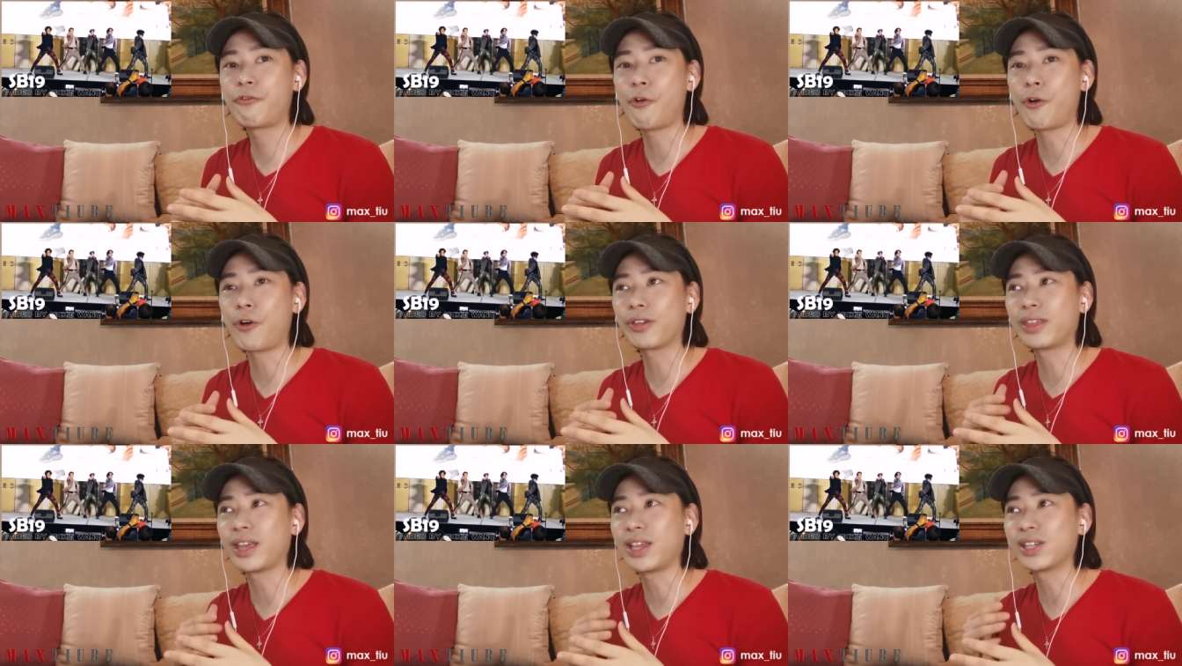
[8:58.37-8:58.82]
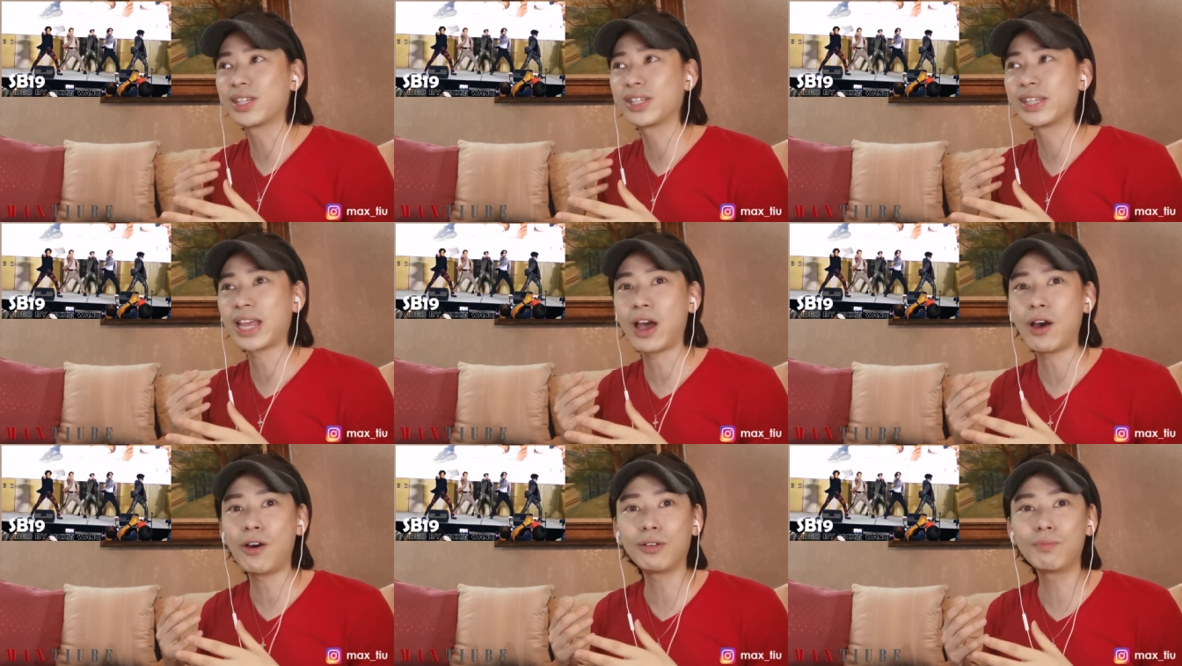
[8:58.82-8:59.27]
for they
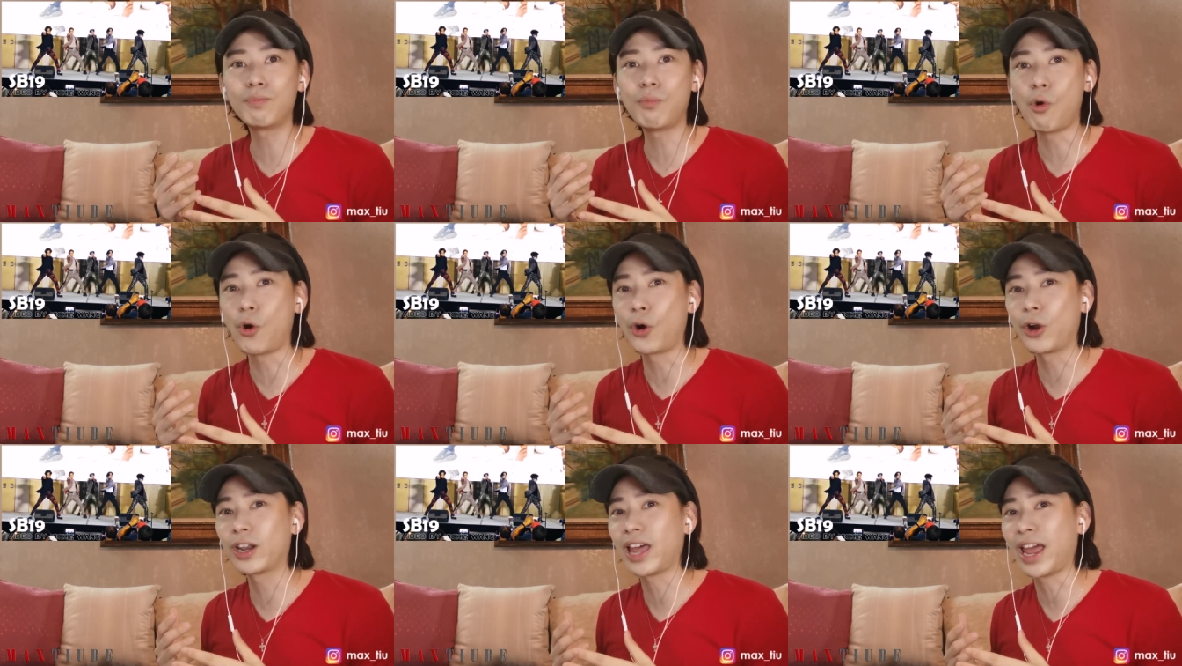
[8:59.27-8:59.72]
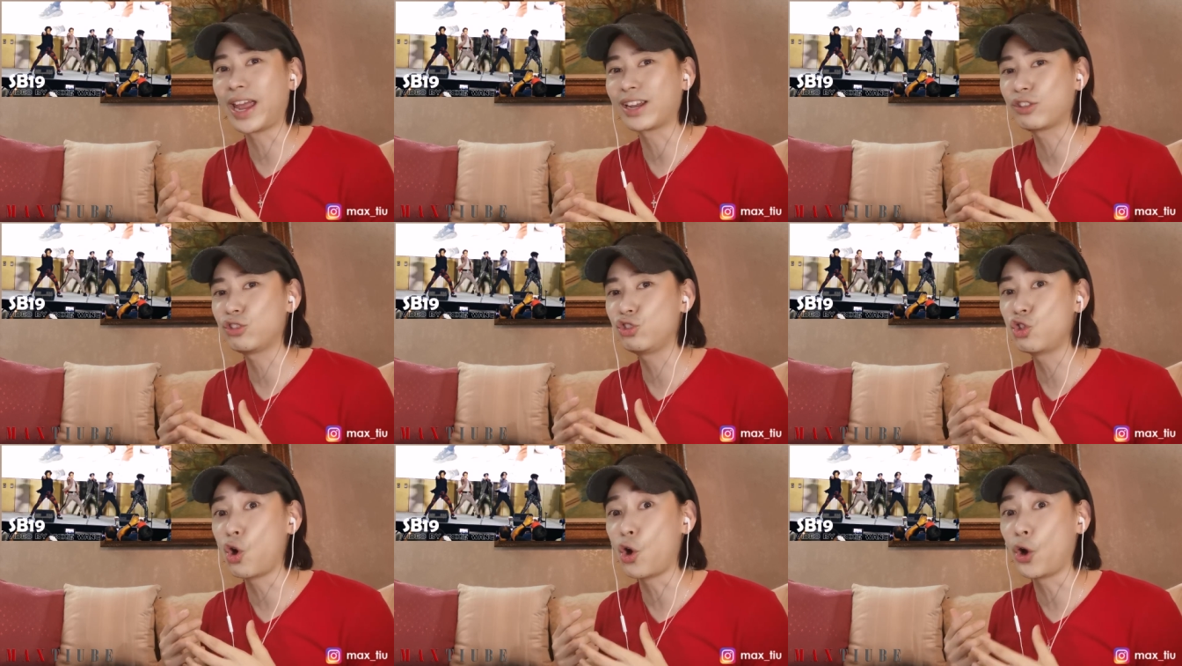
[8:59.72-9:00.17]
sound more
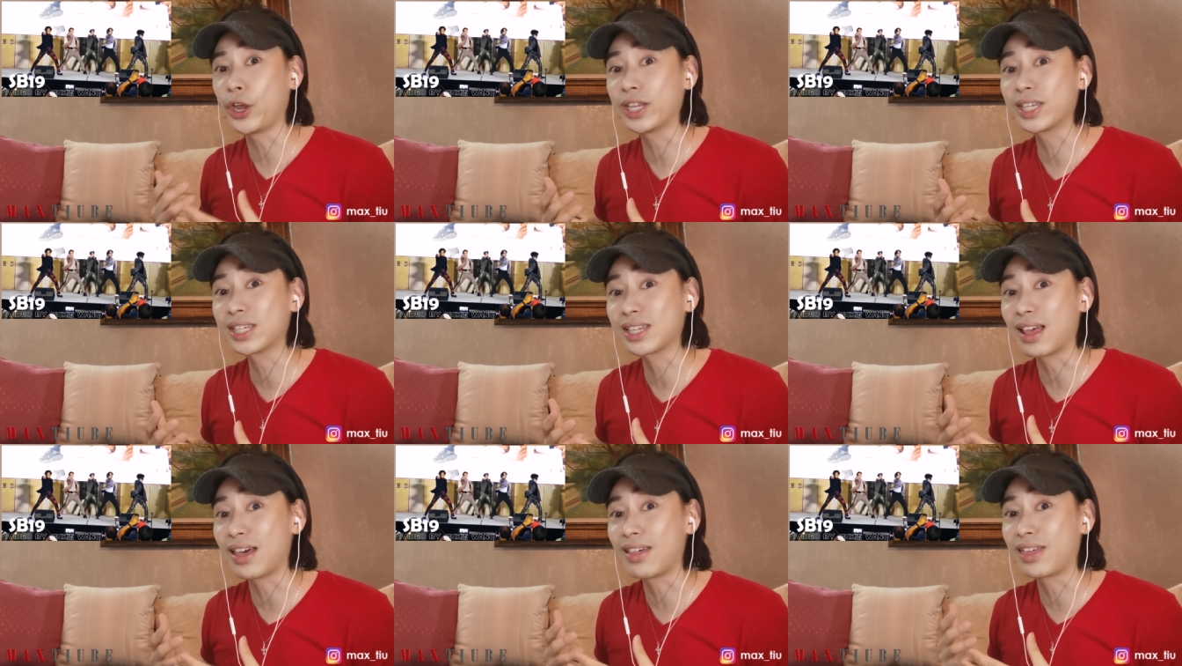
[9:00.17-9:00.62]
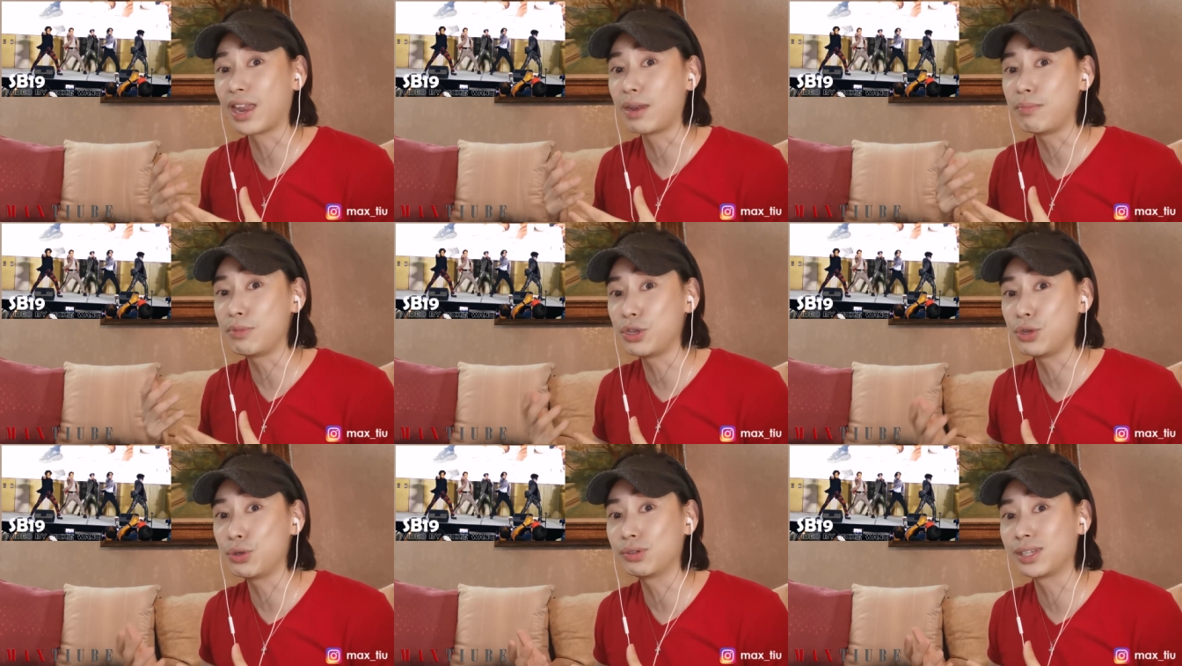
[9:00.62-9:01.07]
like noise
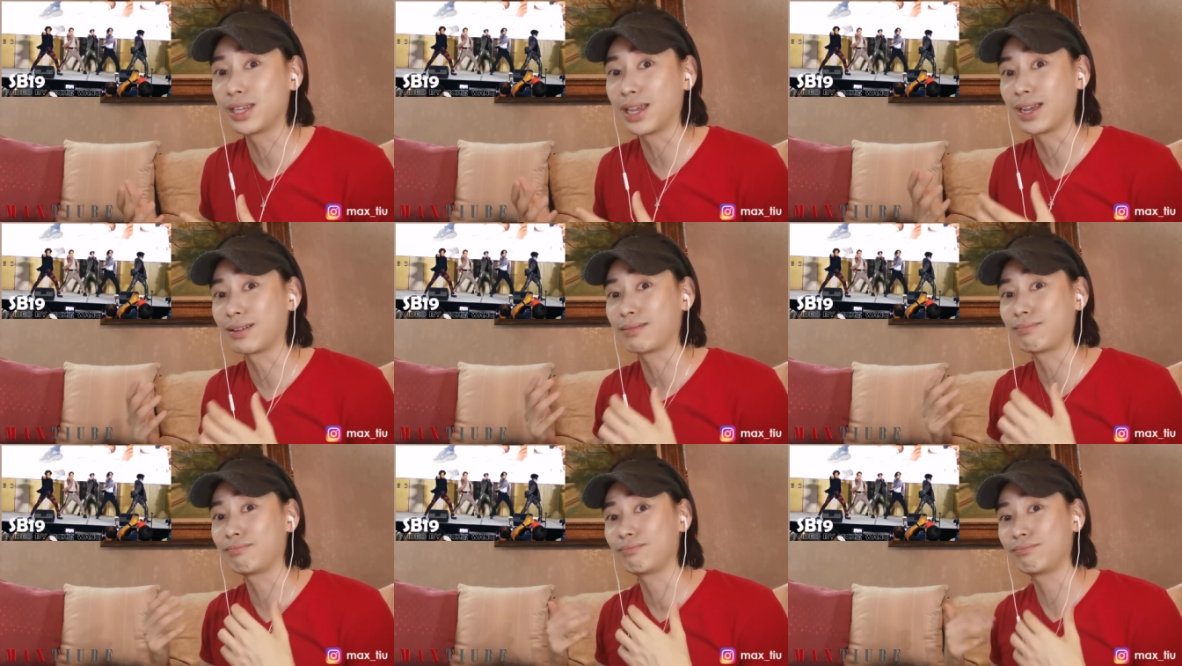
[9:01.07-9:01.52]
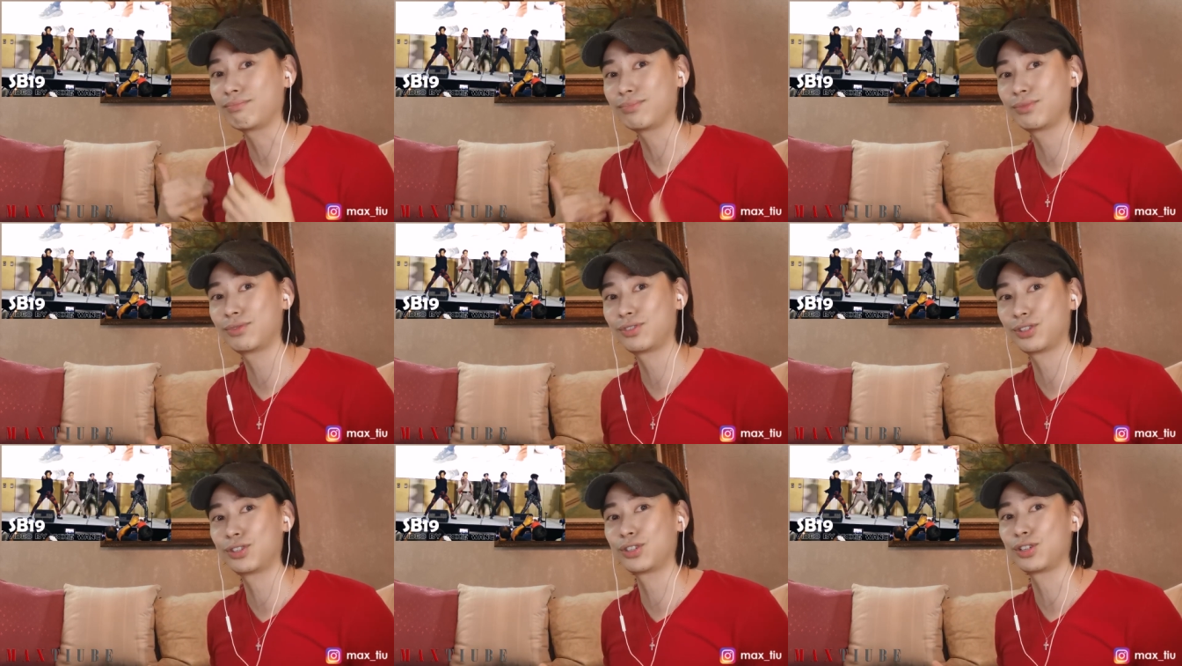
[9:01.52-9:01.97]
than music
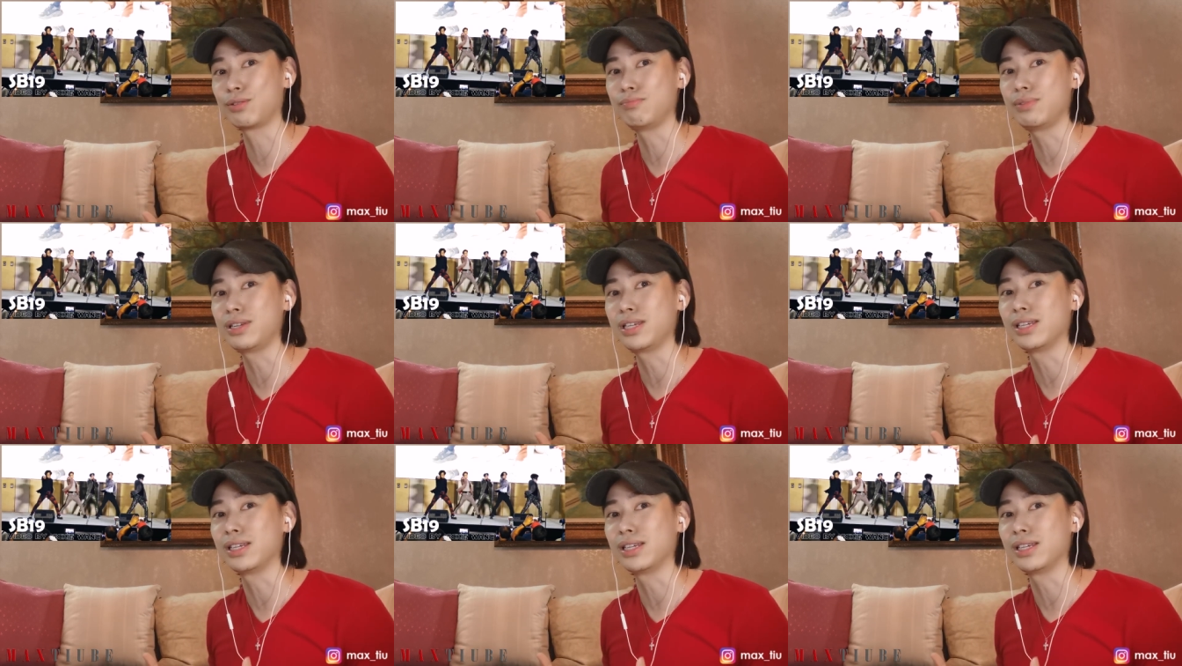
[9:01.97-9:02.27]
to